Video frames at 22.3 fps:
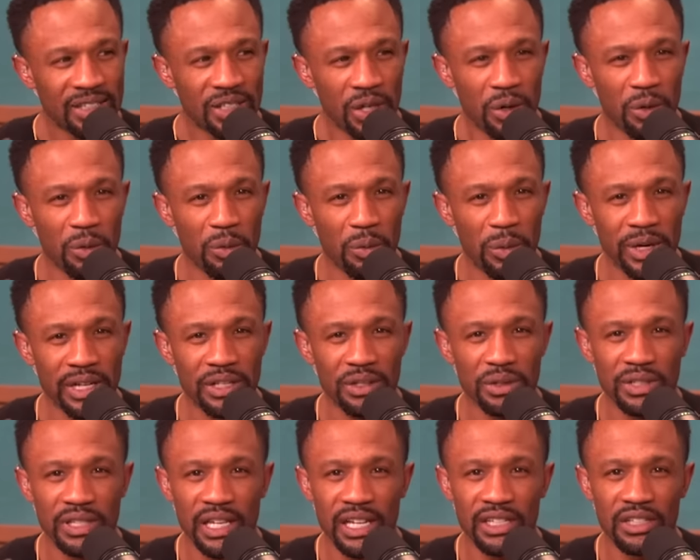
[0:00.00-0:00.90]
So when
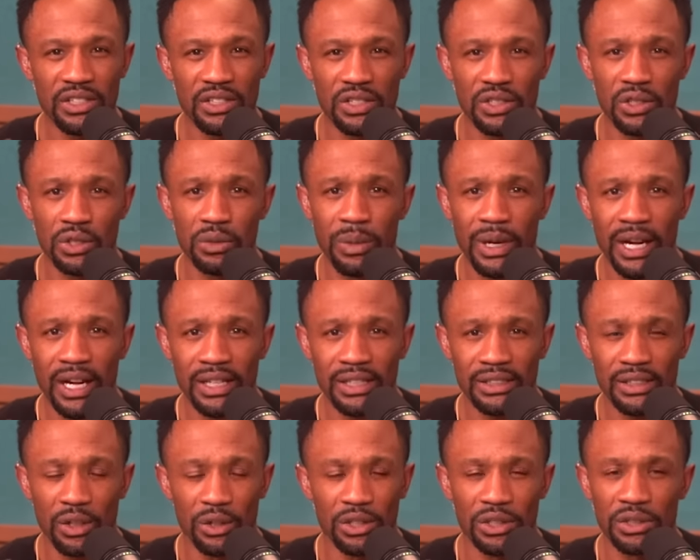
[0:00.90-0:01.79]
you said
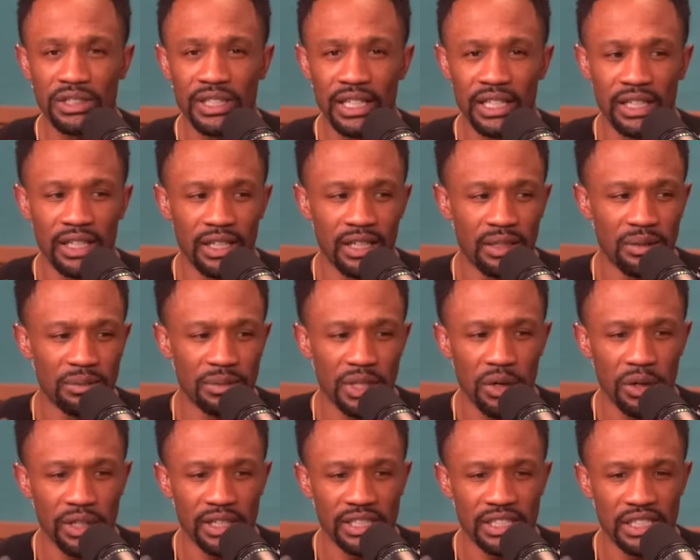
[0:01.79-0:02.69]
Zubac or you said um
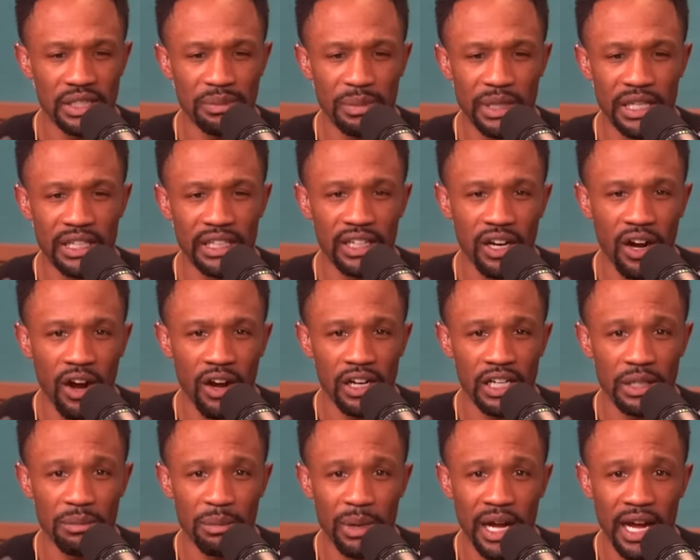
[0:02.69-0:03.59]
Jokic is being
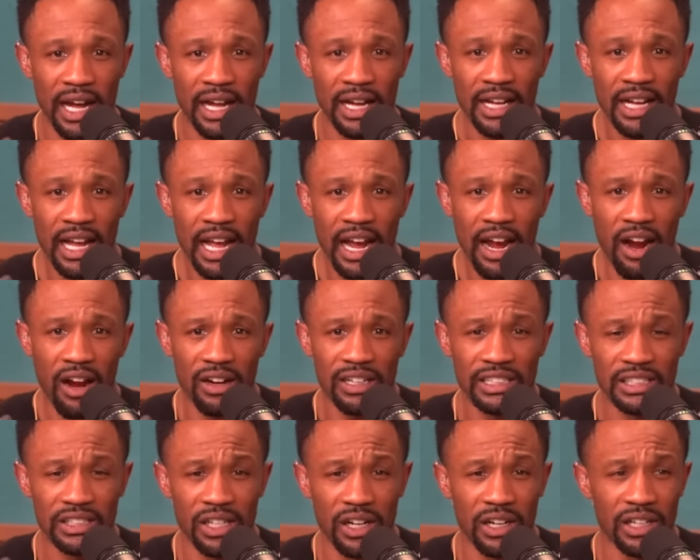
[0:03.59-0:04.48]
guarded by, I
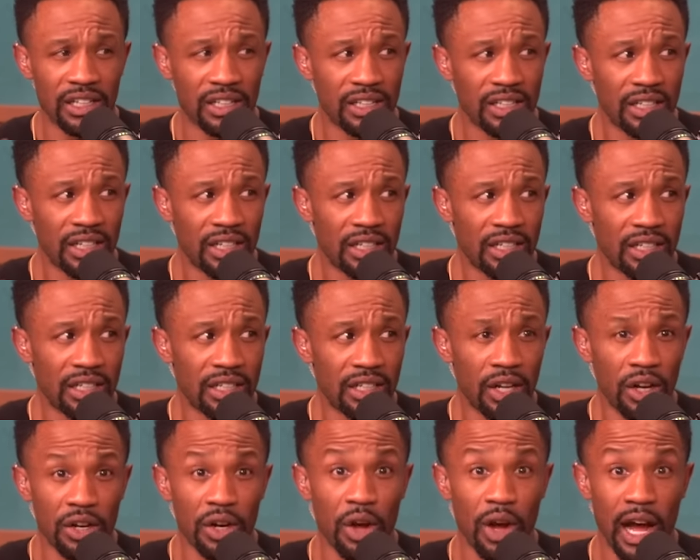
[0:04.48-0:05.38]
already Sorry, started, yeah, yeah.
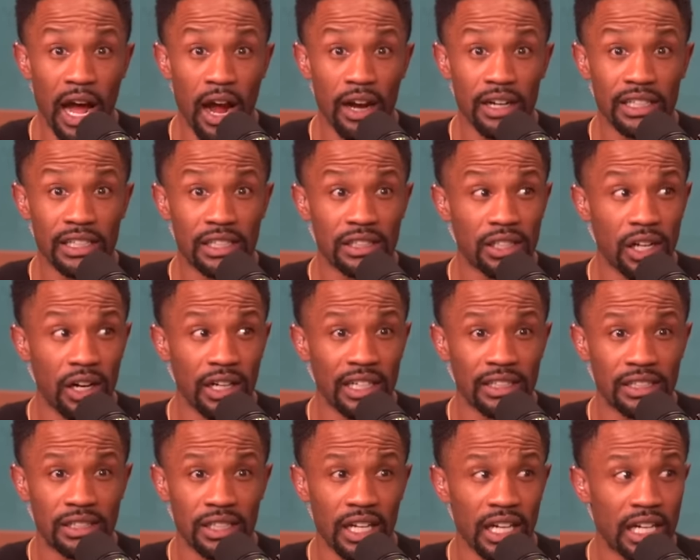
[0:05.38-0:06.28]
No, no, I already
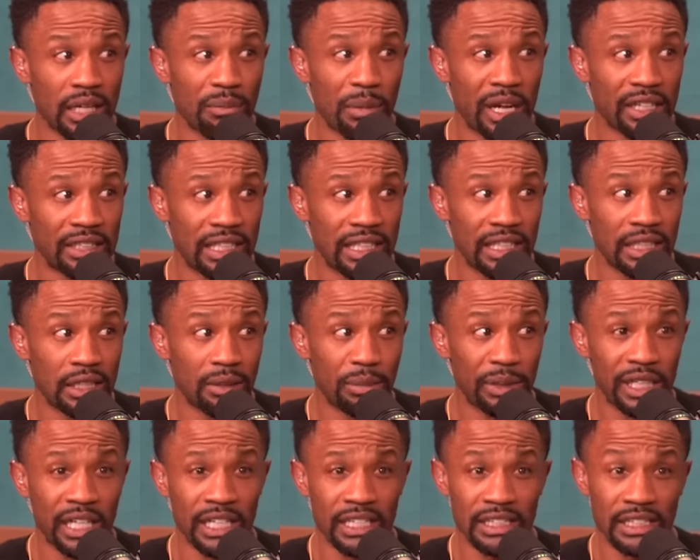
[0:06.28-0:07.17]
started sucking my teeth
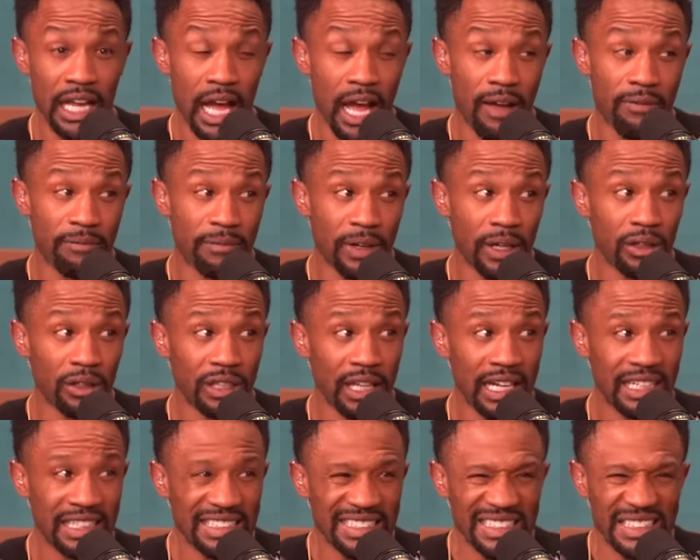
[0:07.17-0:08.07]
because I felt
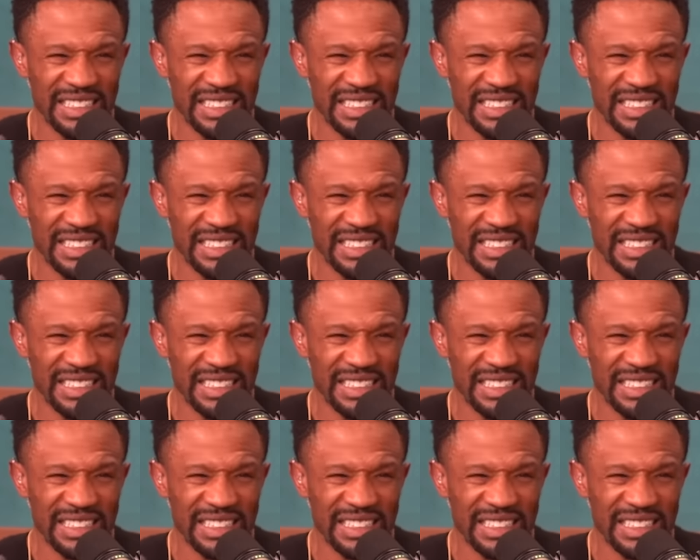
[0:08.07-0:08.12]
like